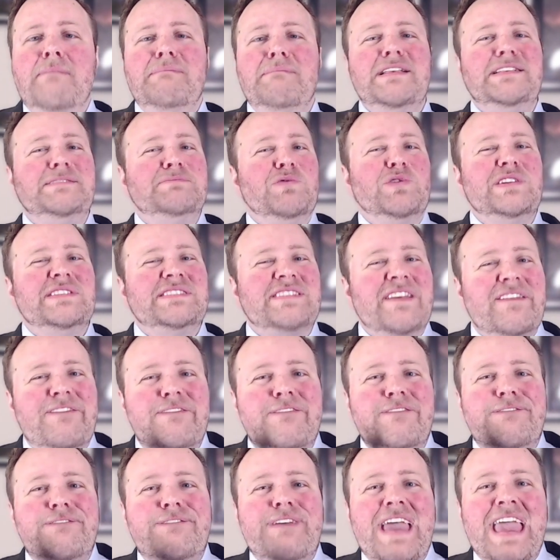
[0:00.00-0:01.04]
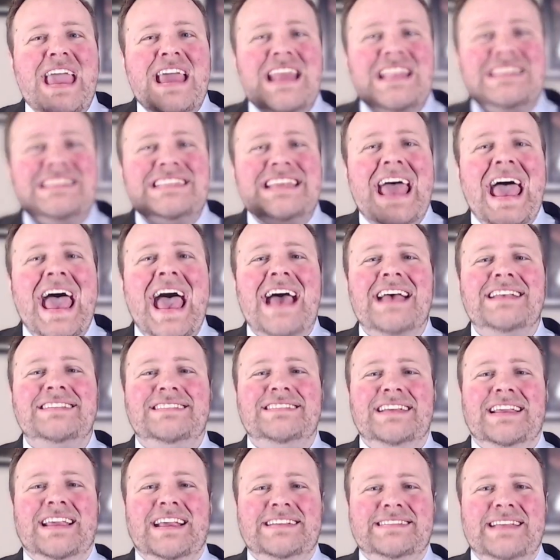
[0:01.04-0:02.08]
Mistborn is a
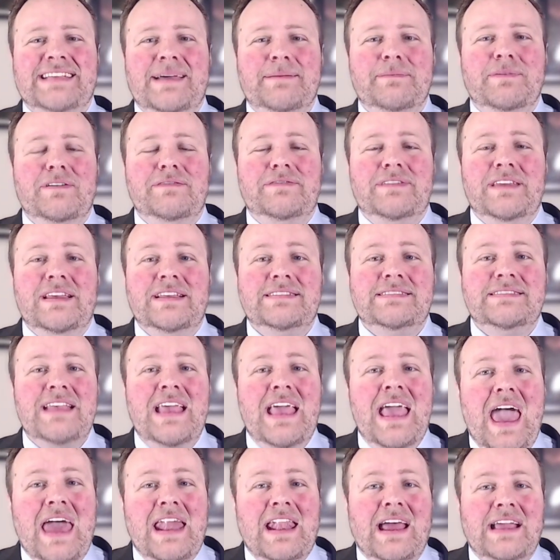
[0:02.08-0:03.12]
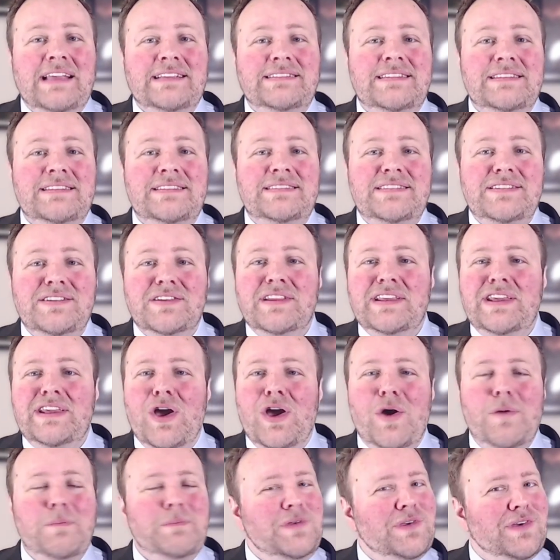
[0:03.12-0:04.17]
fantastic example of this, and I sincerely
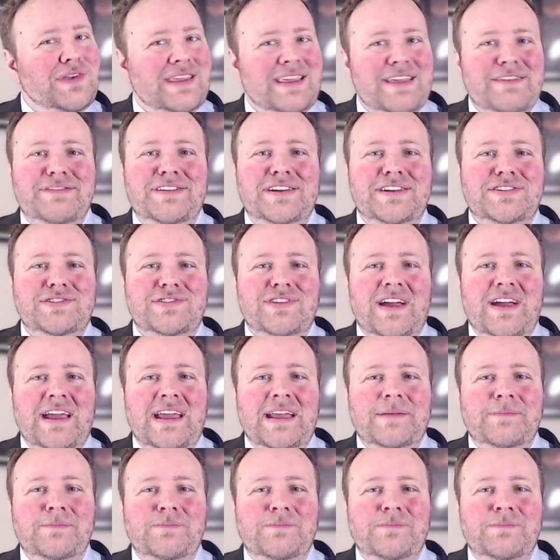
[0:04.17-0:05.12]
hope you'll give it a try,